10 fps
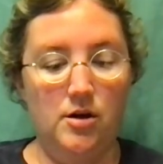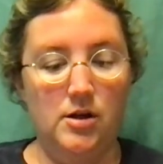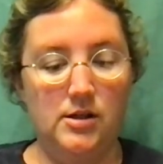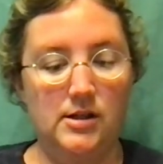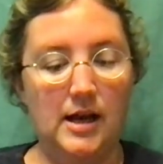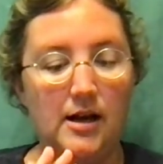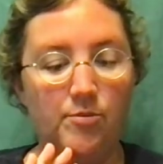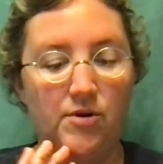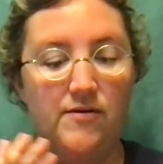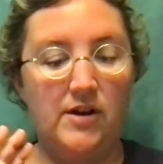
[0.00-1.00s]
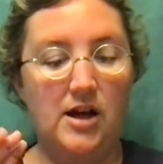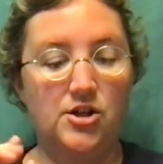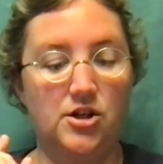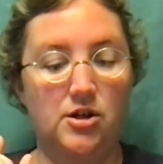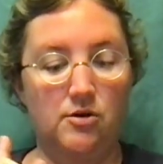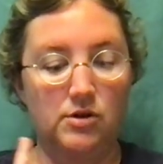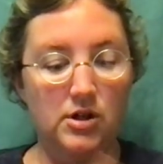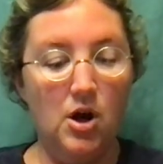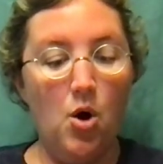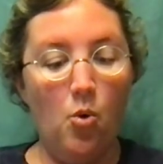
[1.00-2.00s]
state abbreviation notes.
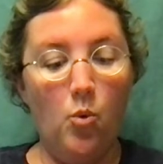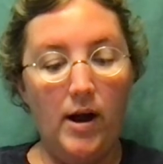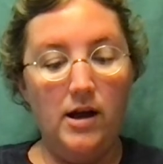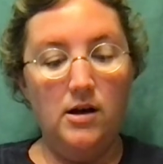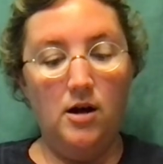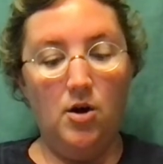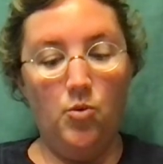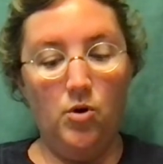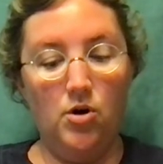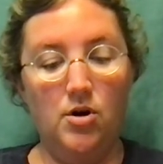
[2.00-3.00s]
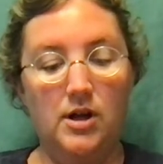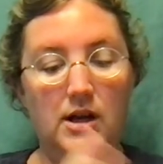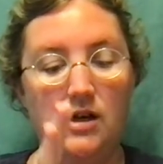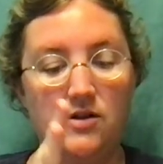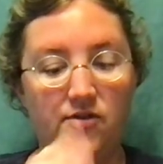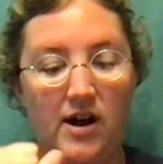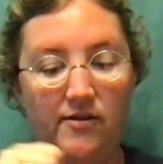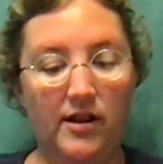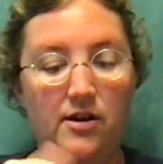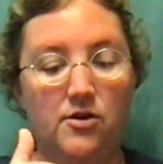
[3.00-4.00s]
When a word is 5
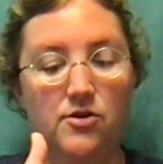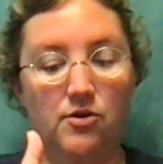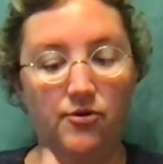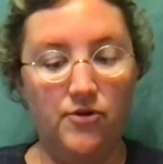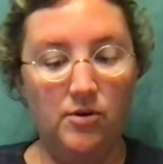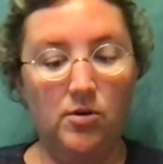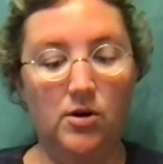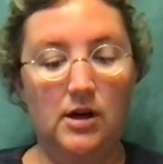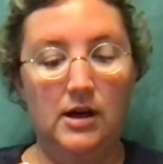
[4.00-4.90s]
letters or fewer,